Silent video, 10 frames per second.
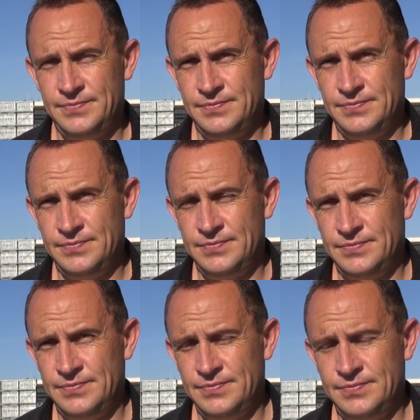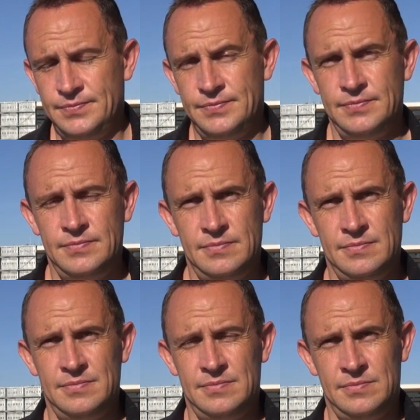Race 3,
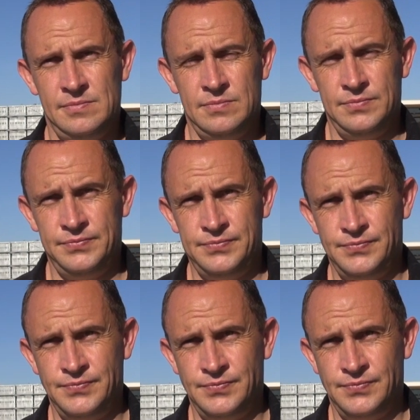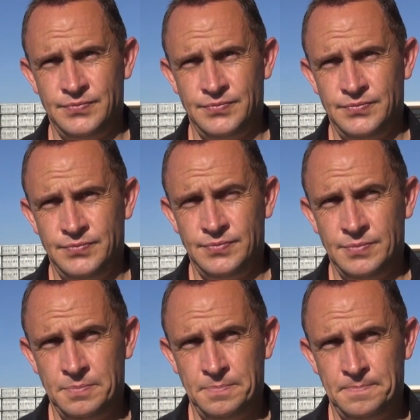1300 metre, 3-year-old No Metro wins
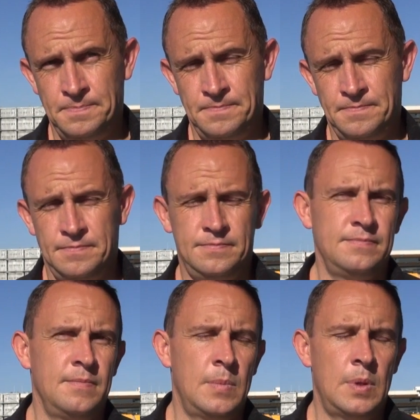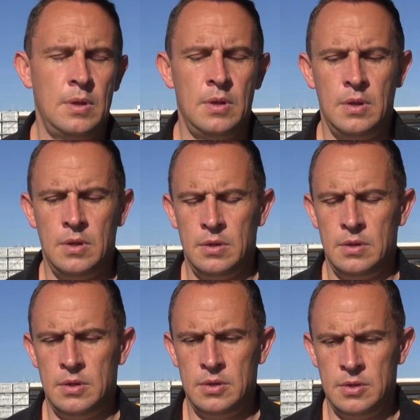for the boys. Free, Happy and
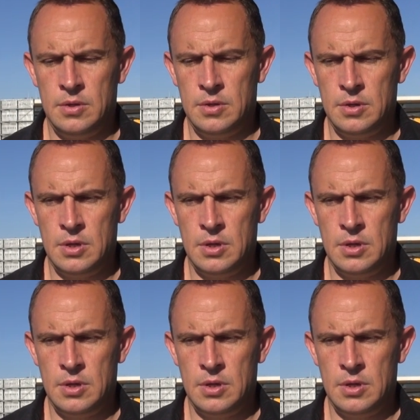Enormous Honour.